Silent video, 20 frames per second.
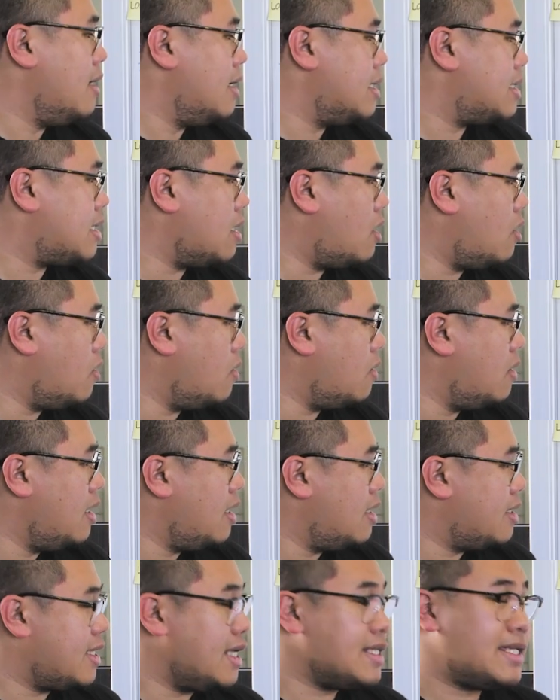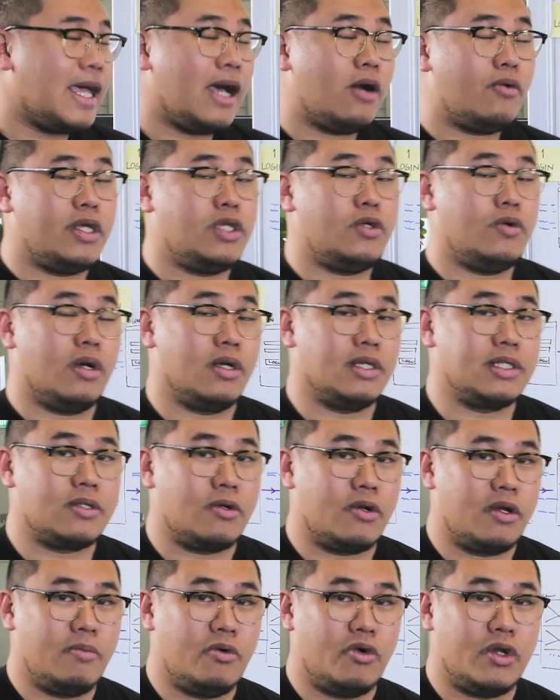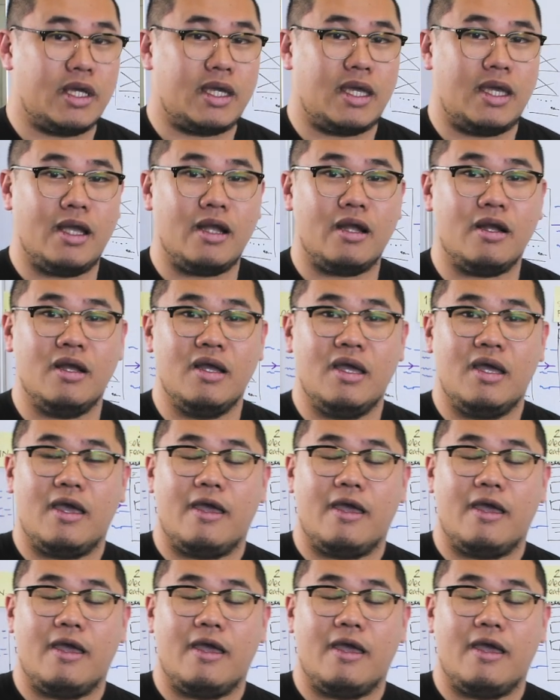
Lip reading: so that's how we do our storyboarding here.